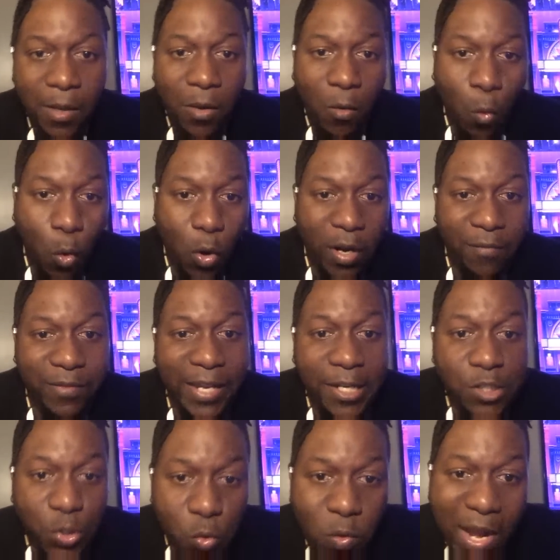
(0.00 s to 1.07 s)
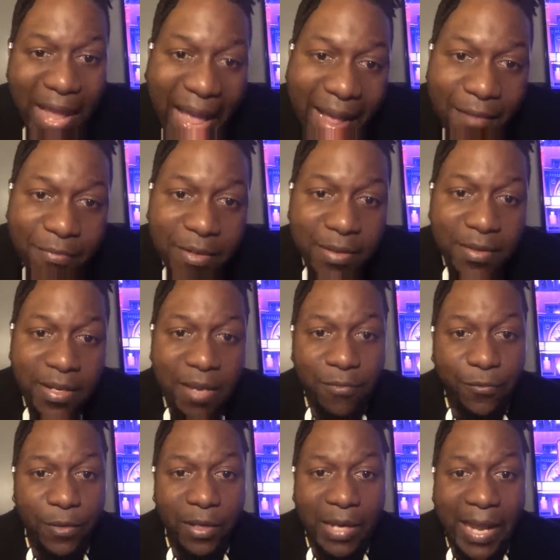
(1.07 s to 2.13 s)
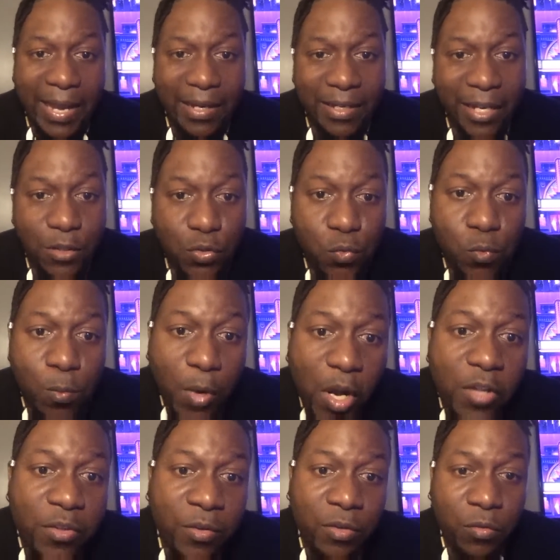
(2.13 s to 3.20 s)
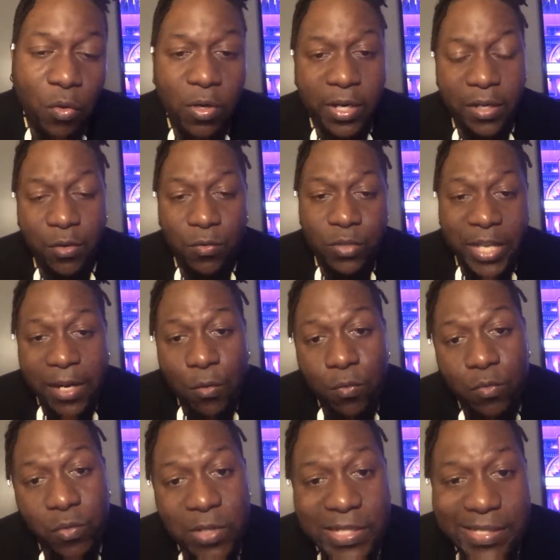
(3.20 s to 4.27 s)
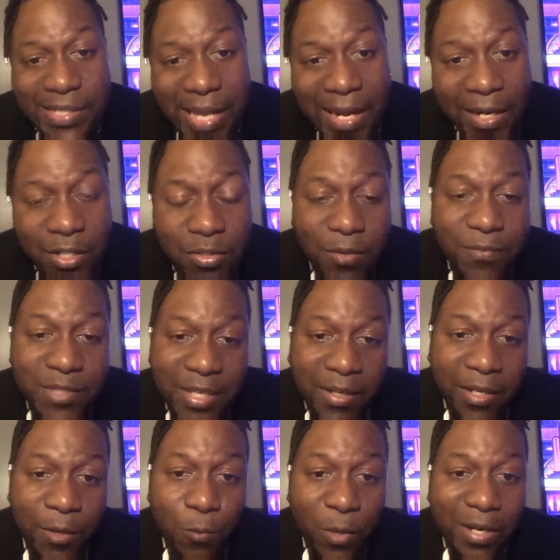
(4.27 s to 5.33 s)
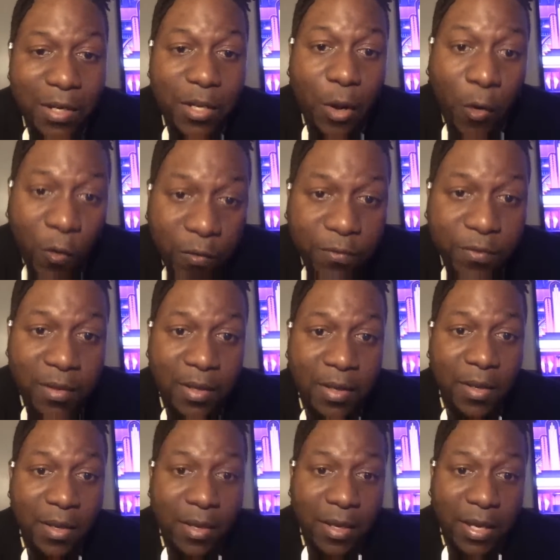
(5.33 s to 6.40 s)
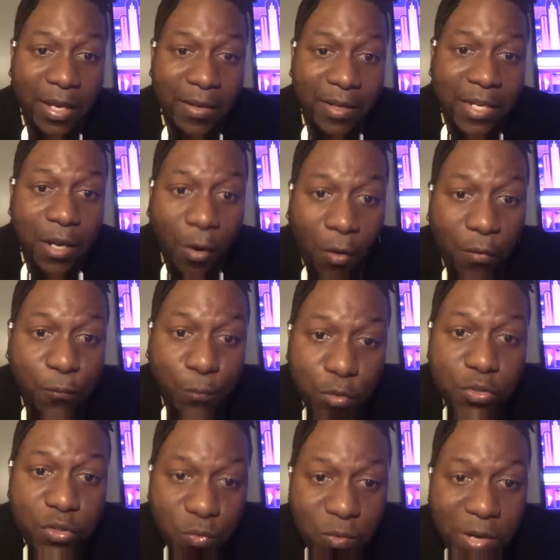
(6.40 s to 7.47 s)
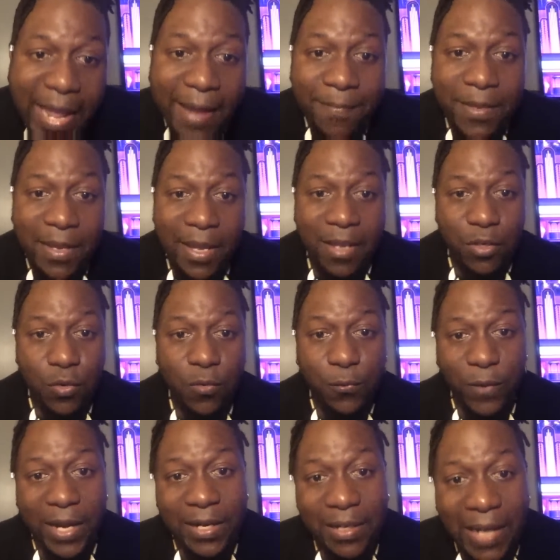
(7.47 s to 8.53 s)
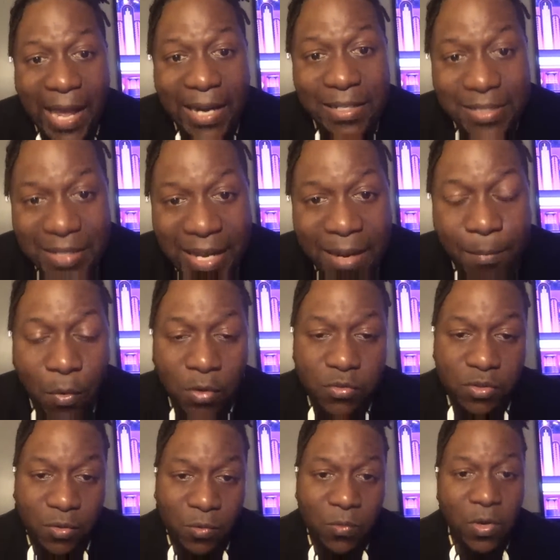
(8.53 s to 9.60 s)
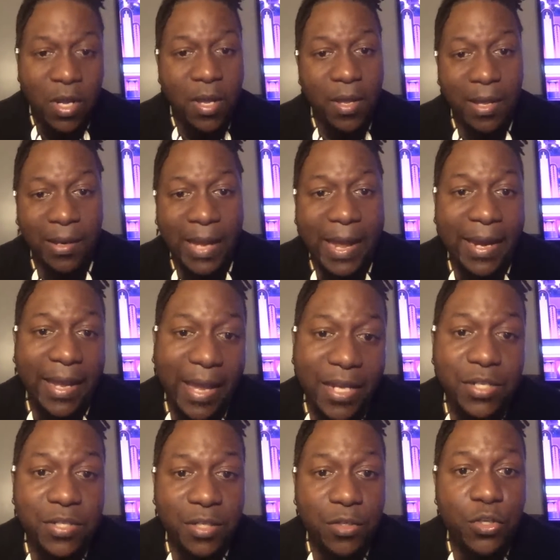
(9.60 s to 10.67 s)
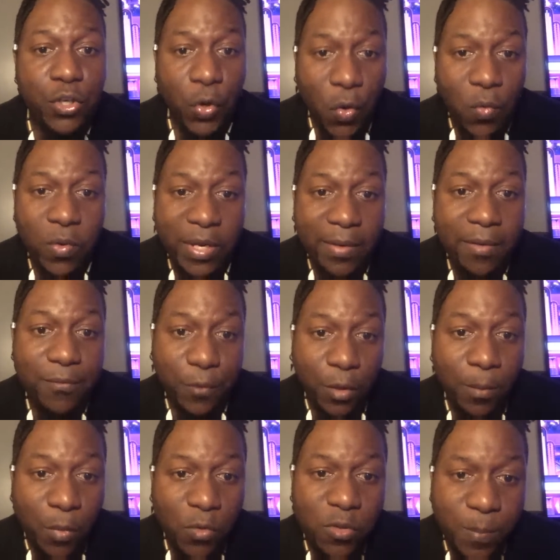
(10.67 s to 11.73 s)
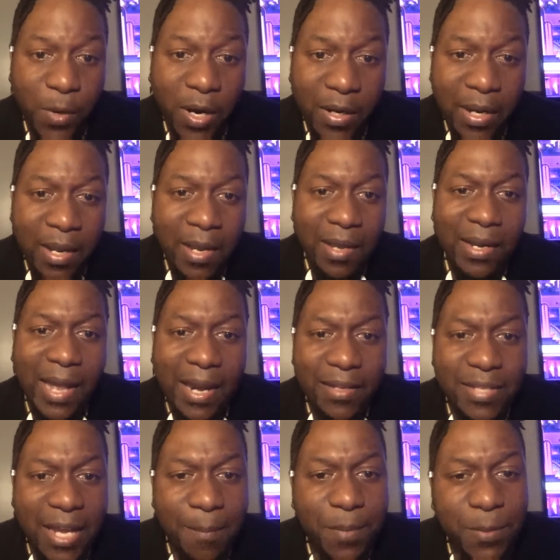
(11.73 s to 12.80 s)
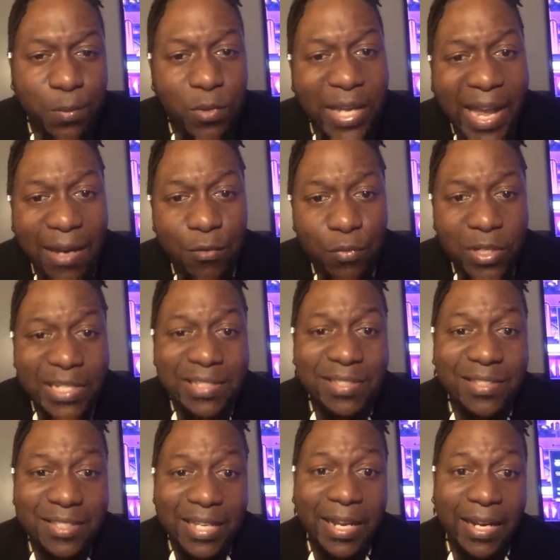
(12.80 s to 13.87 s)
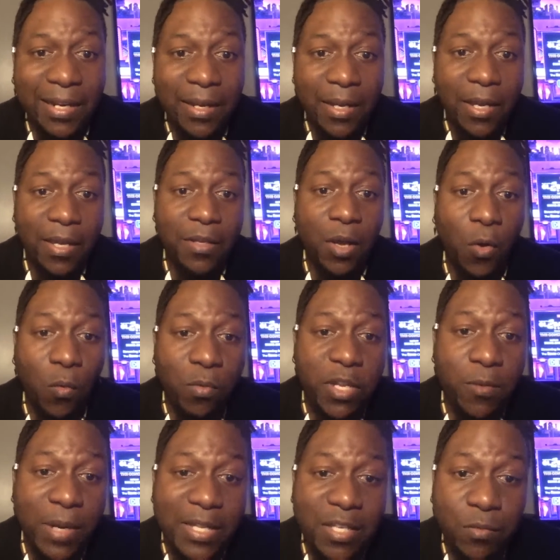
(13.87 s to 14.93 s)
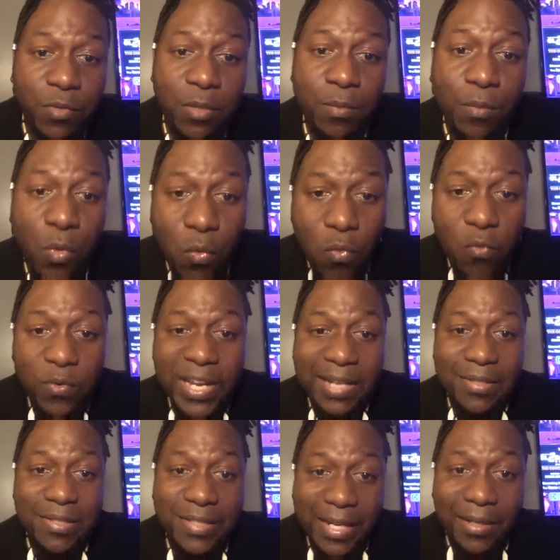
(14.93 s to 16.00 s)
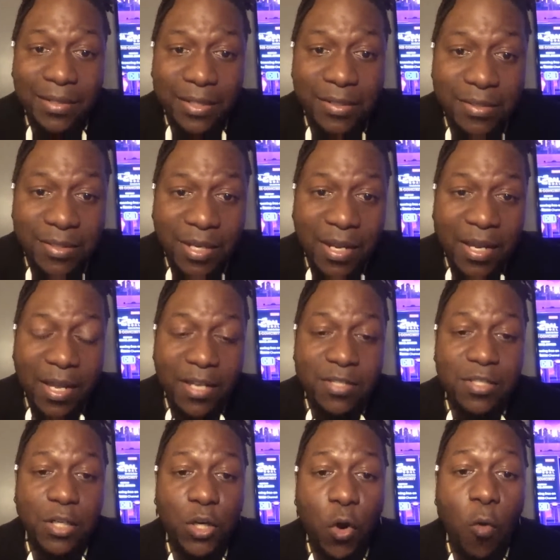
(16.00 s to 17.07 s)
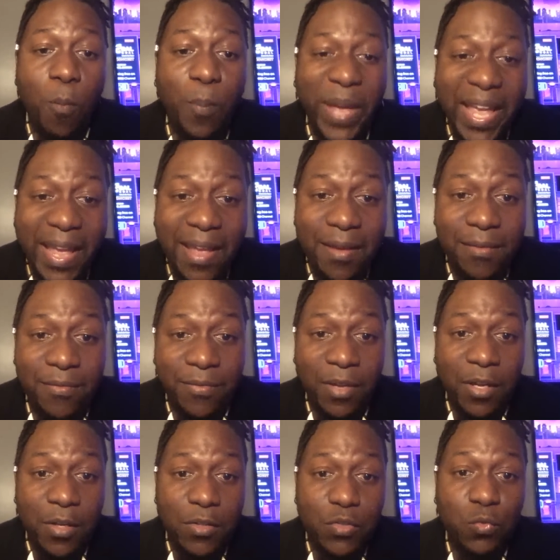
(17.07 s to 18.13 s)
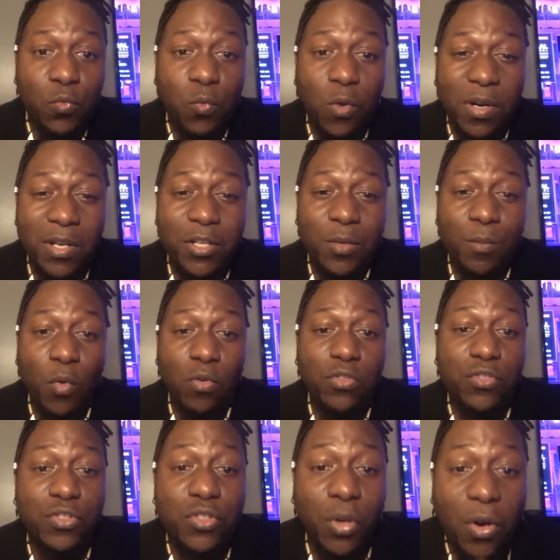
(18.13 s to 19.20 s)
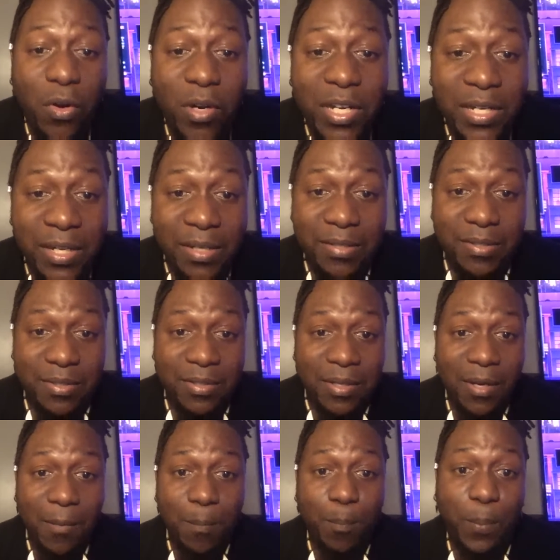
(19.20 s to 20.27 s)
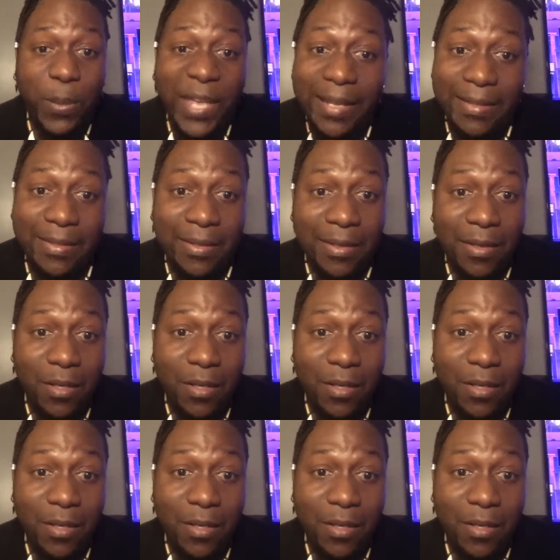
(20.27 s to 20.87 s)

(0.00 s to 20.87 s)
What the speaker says: Or if they do have it, they feel like they too modern, or they don't know the science of dealing with earth. And the earth will do that. And you'll find a lot of time also, a lot of Haitian know it for the most part. A lot of time people got really sick. And the only way to remove that sickness is to go bathe to one of the most dirtiest pit.